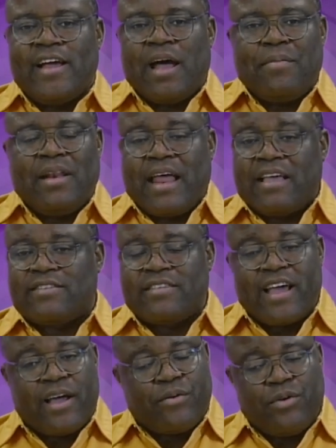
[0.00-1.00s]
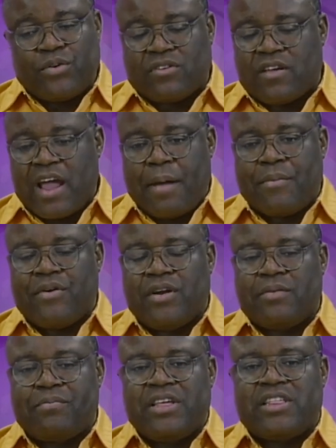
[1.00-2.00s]
I mean, last year it was
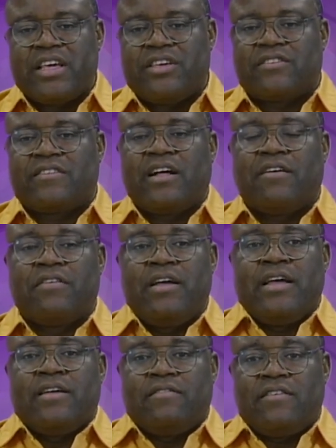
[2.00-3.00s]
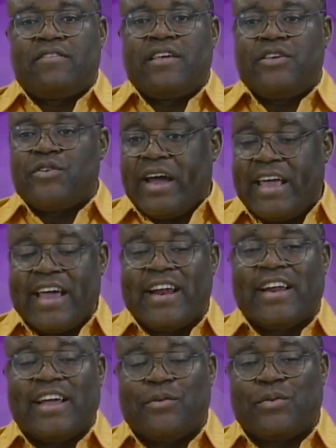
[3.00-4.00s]
Cameron, BJ, yourself. This year you're here
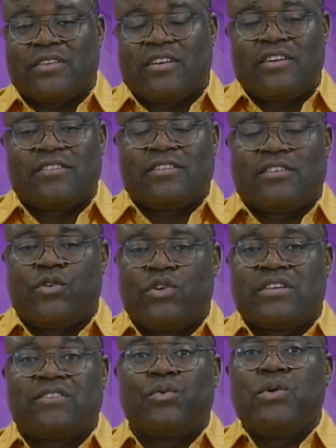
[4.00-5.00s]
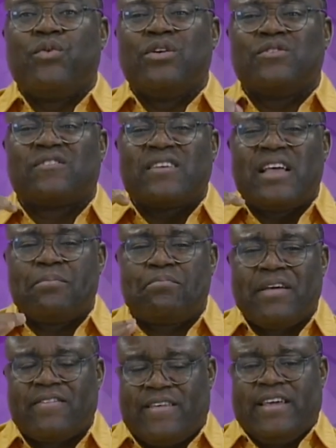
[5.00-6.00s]
again with Chris and Rogers. We want to say a
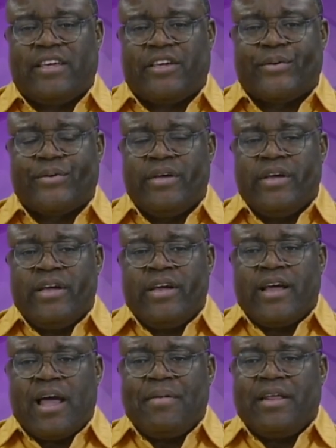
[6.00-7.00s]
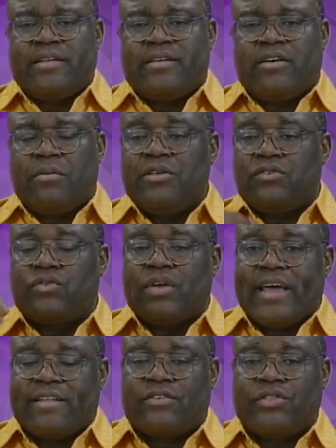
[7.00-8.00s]
big thank you. I mean, coming to
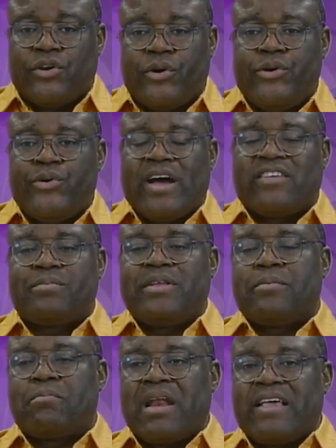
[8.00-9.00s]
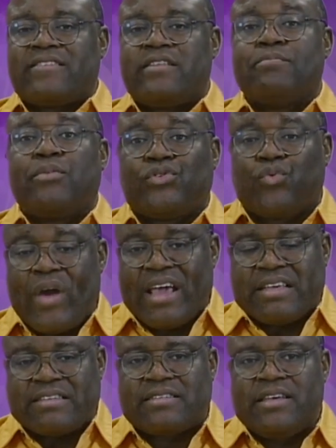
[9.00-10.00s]
get to know you has been a blessing both
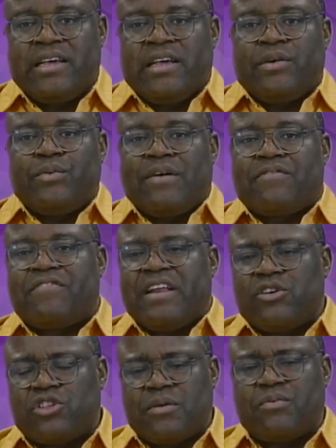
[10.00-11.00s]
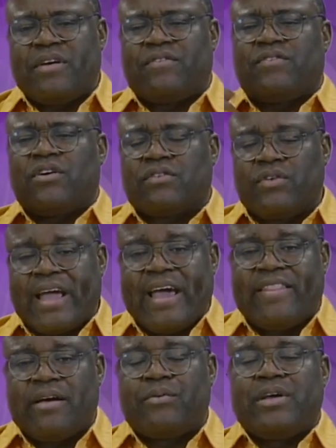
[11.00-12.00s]
ways. We have fellowship, we have talked
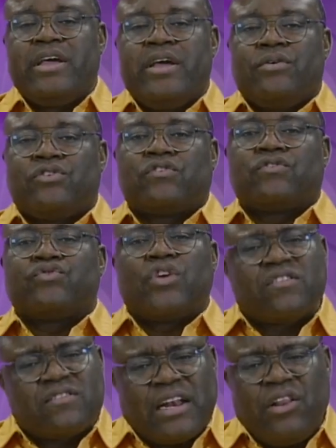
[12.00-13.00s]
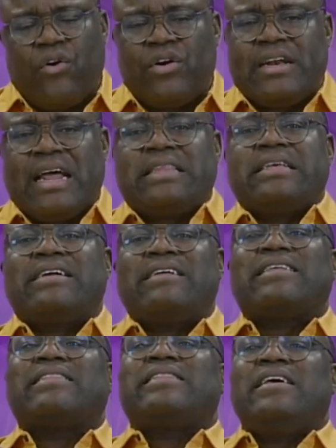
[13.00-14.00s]
together. We just trust the Lord that
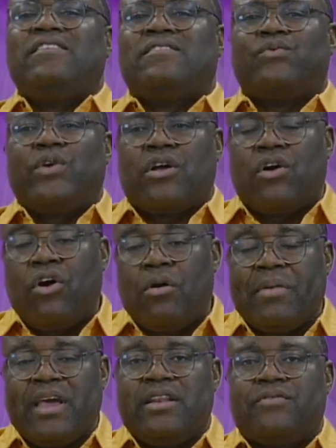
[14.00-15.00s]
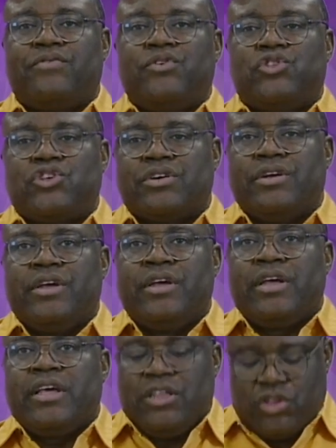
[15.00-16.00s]
greater things will come in the future
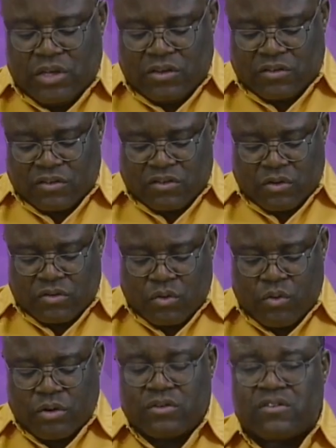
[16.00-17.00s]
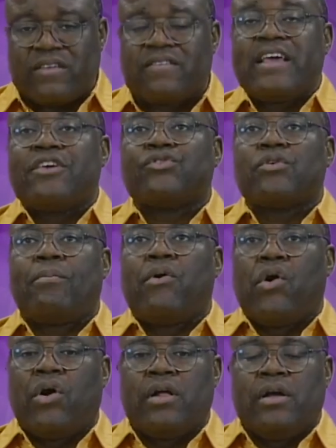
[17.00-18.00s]
in Jesus' name. So we want to say thank you to
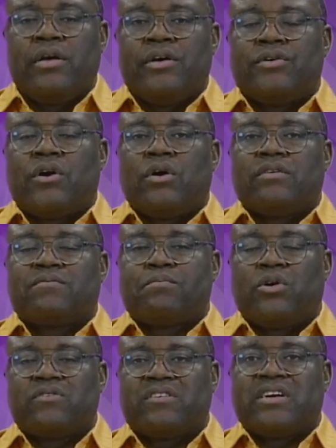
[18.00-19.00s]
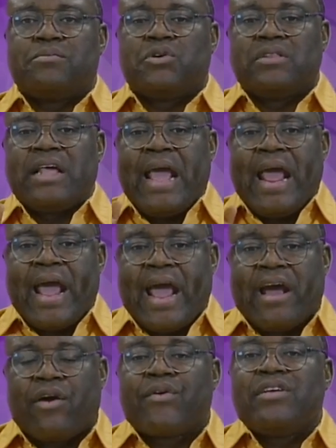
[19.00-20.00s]
Paul Simon
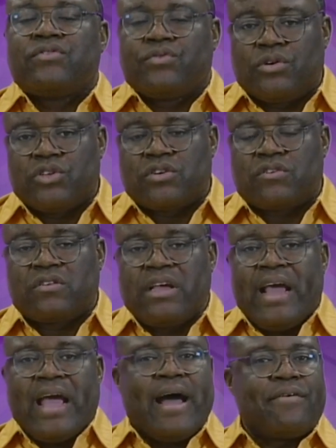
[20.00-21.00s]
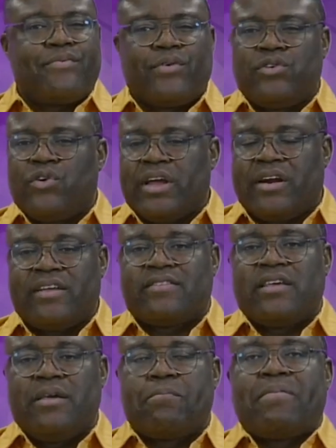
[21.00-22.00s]
and Chris Rogers for the great
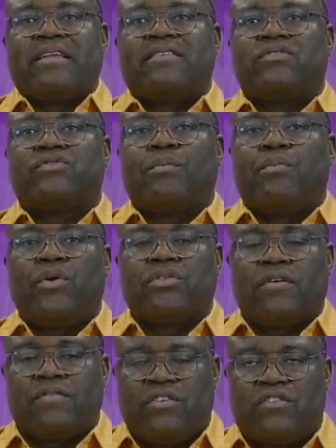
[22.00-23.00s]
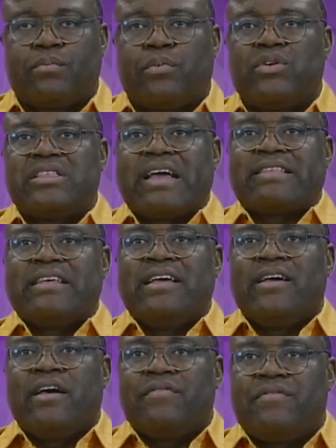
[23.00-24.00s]
impact and support of this project
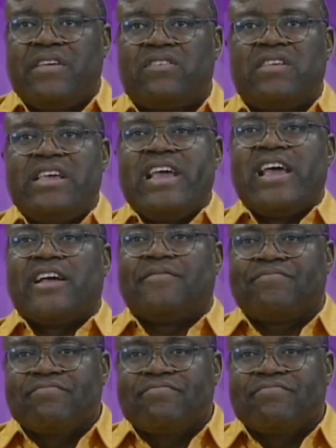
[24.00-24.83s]
this year.